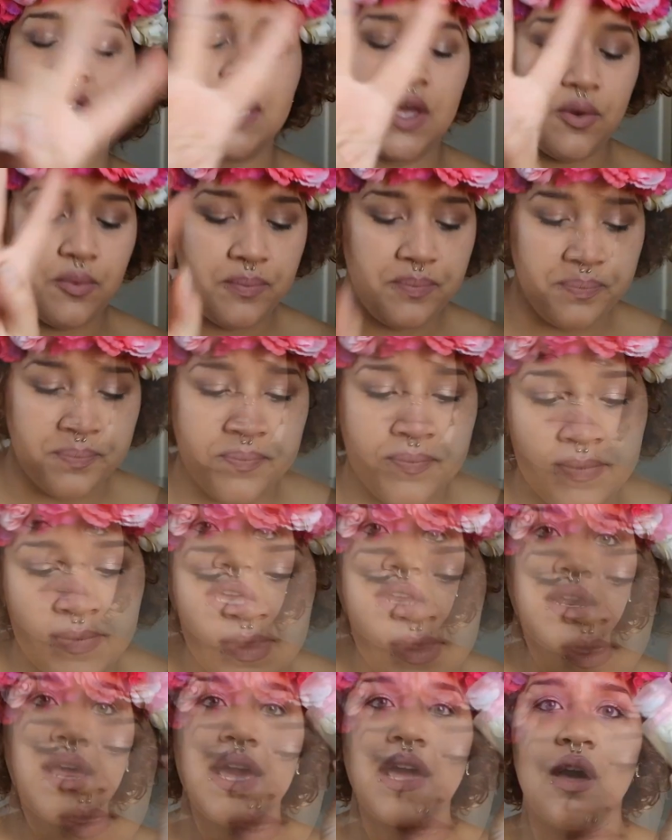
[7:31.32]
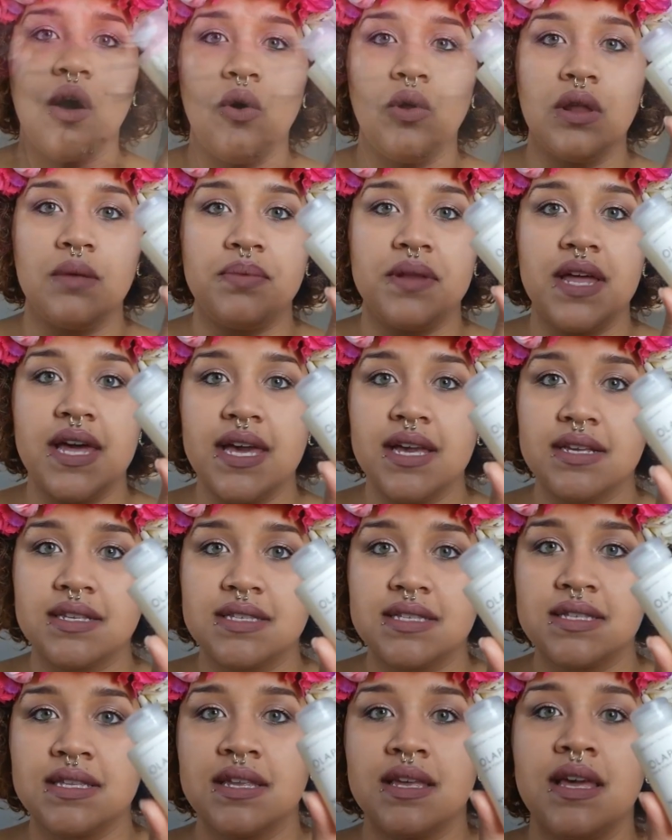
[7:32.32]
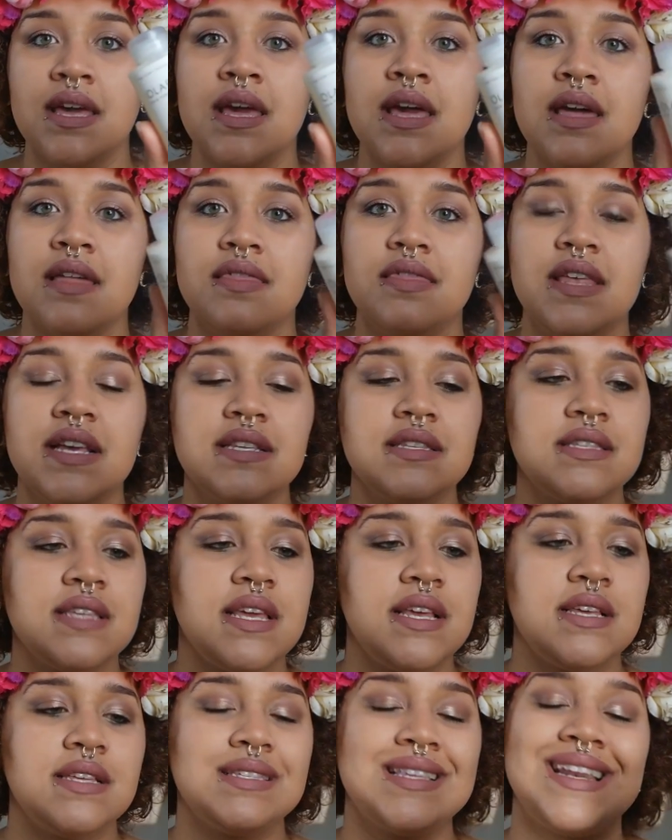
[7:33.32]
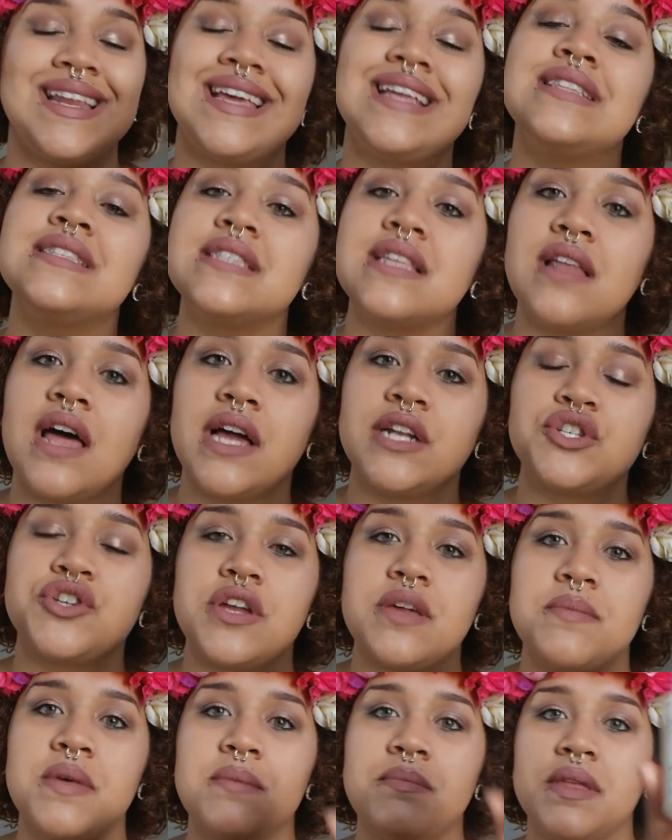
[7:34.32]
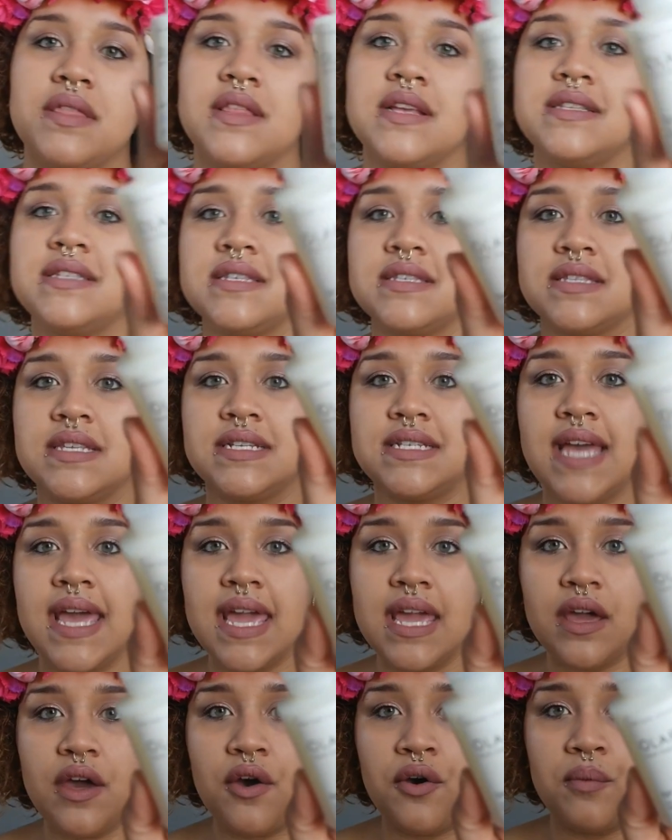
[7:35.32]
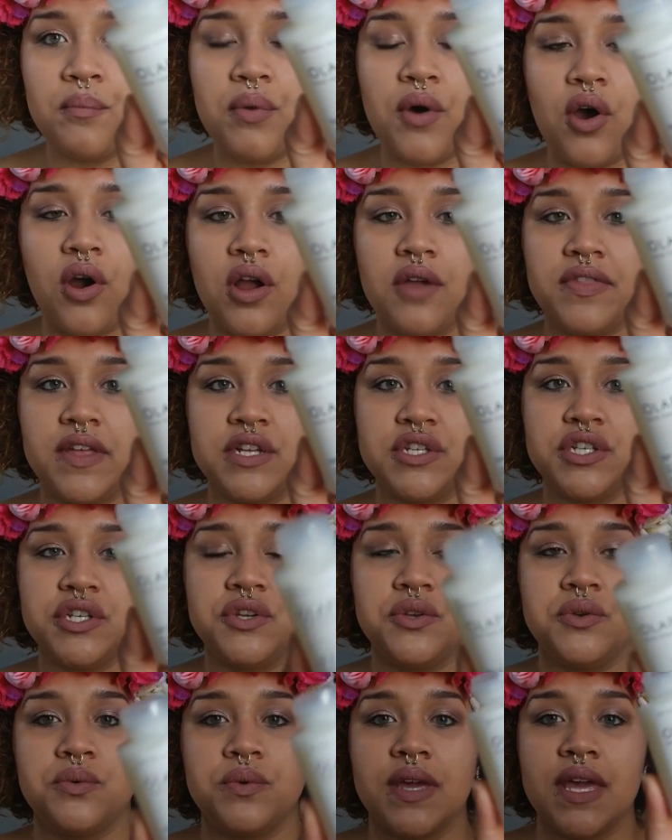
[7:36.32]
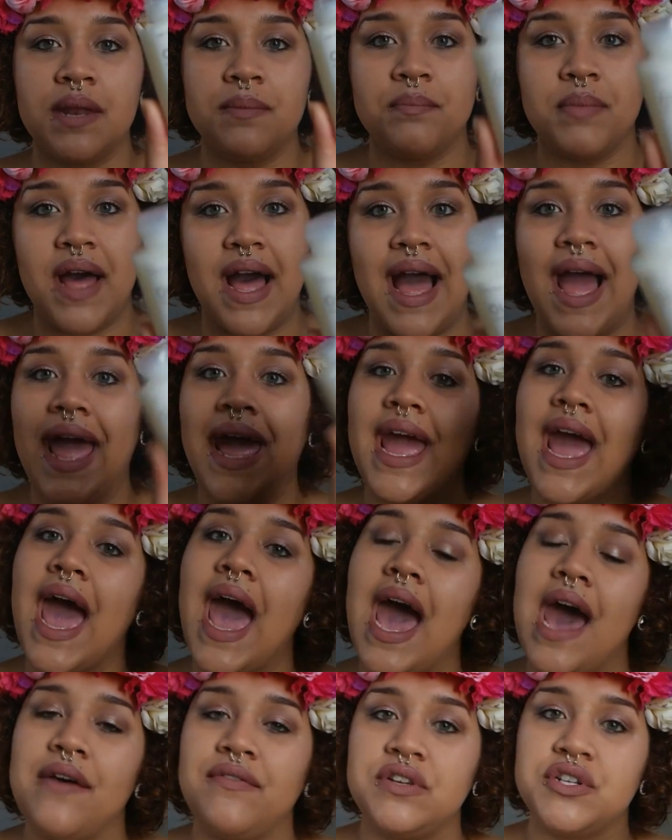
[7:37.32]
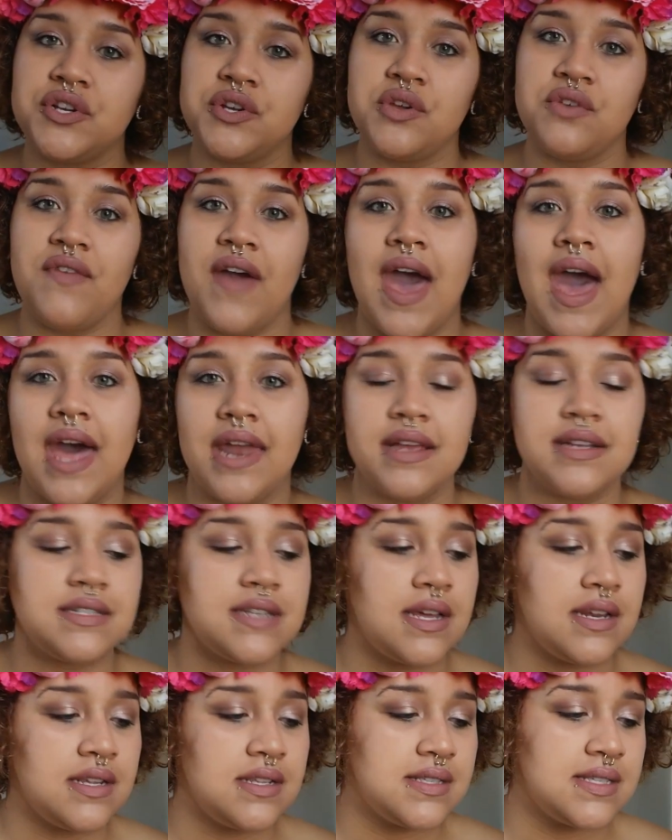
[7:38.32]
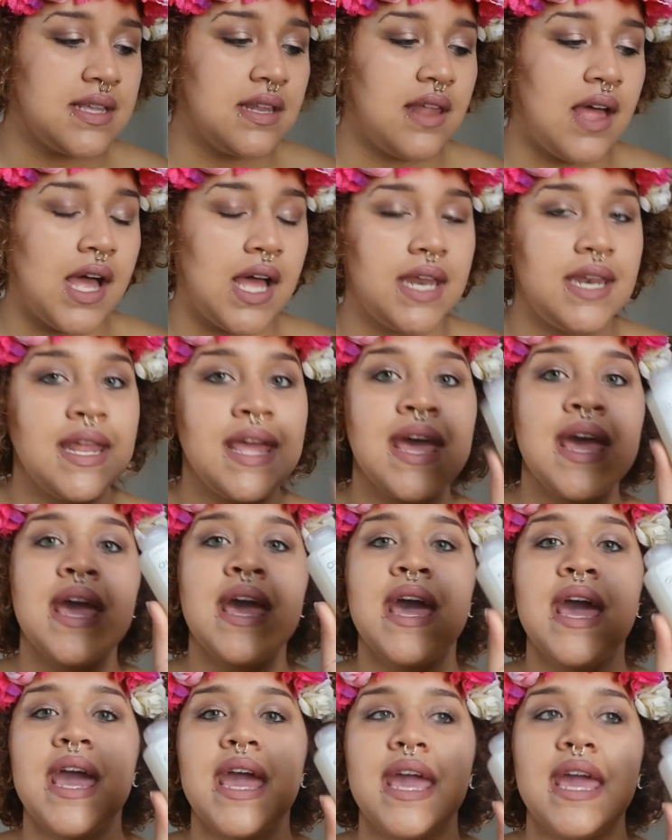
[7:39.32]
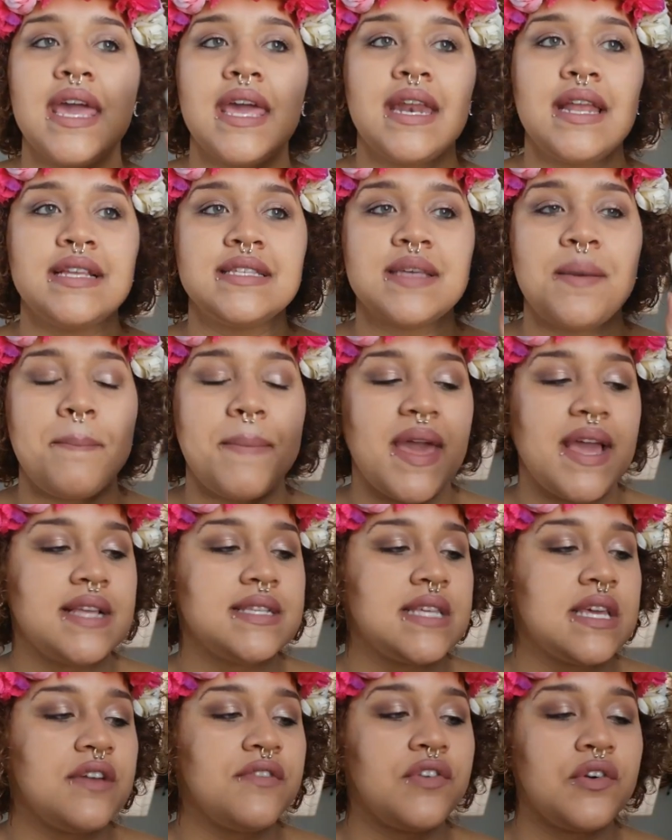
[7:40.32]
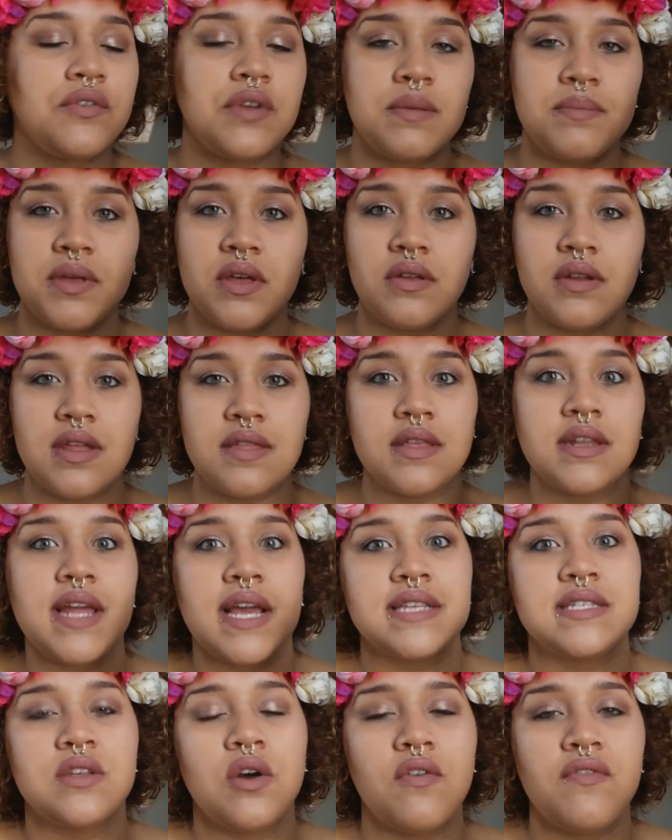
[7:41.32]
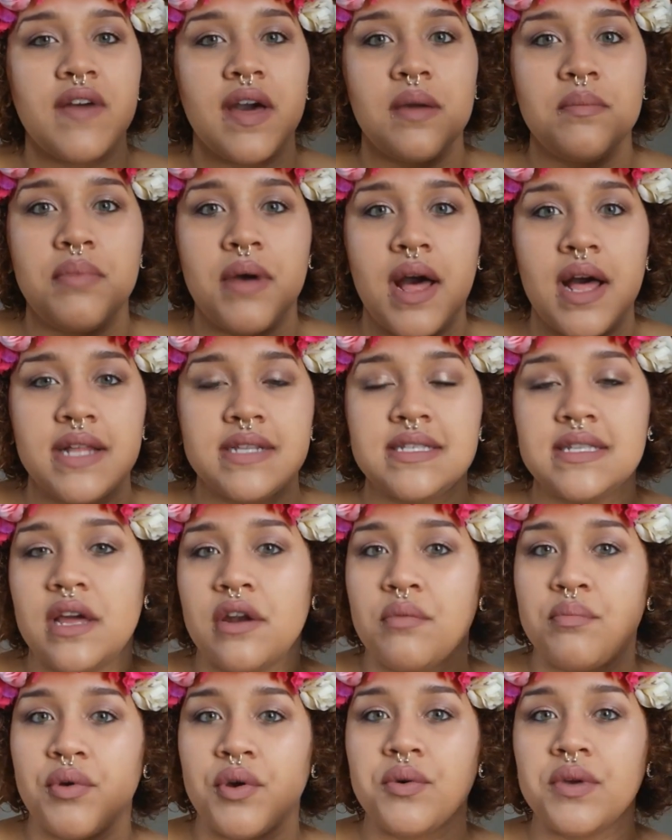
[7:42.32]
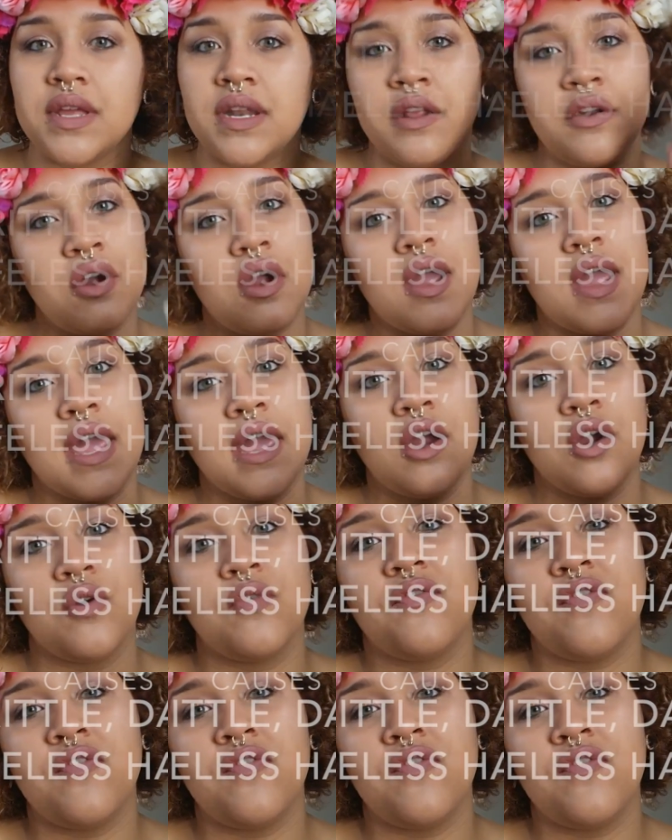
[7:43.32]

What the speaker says: So treatment like Olaplex. This is an in-salon treatment, but this is the take-home part that you can buy after you've had it done in salon. It is amazing for rebuilding the disulfide bonds that are broken in our hair